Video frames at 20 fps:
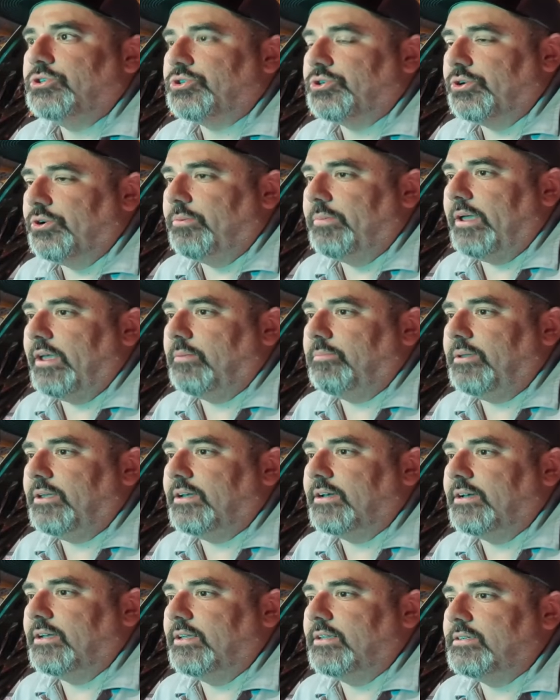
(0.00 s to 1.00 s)
Sure, man,
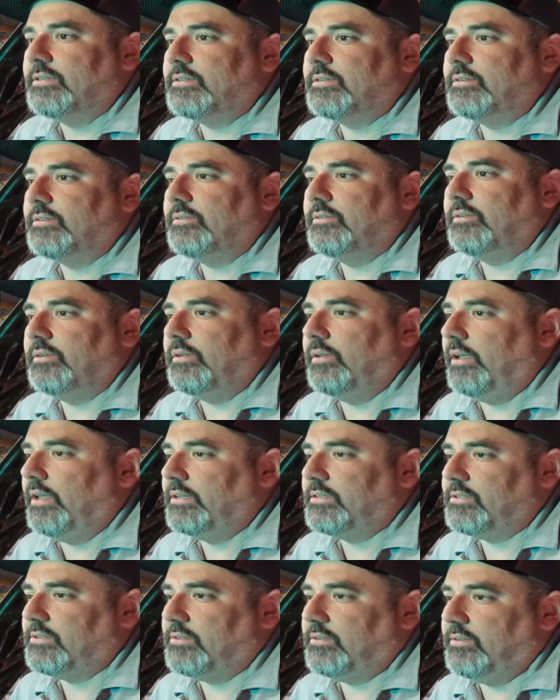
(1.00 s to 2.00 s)
because
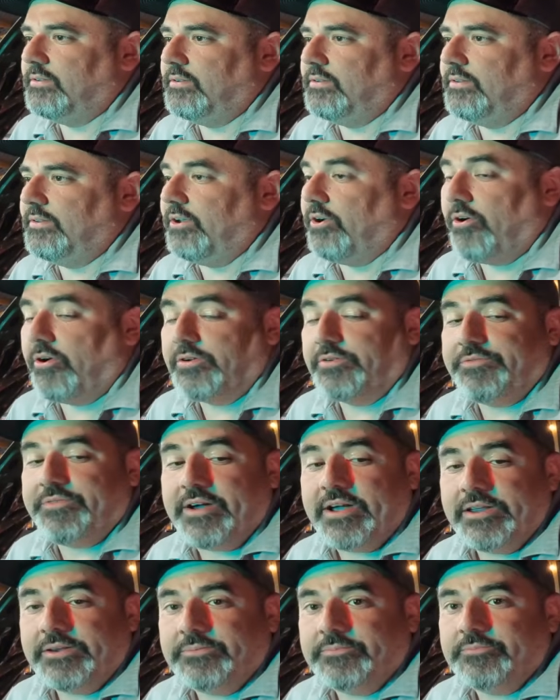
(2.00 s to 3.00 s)
they're hard to
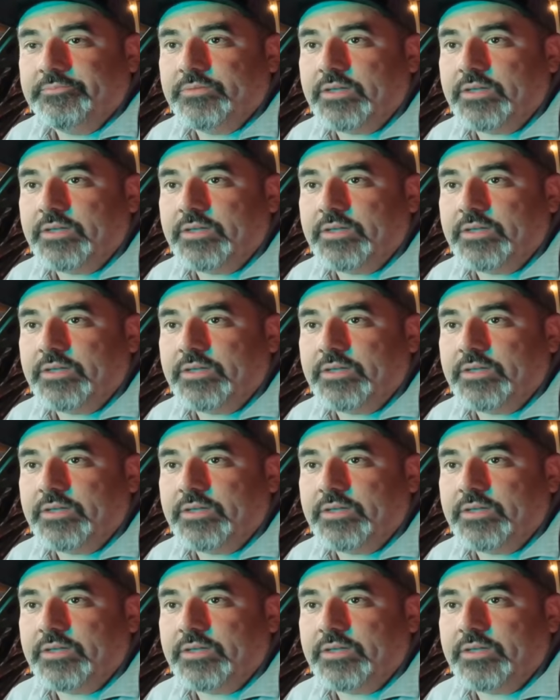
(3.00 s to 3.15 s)
find.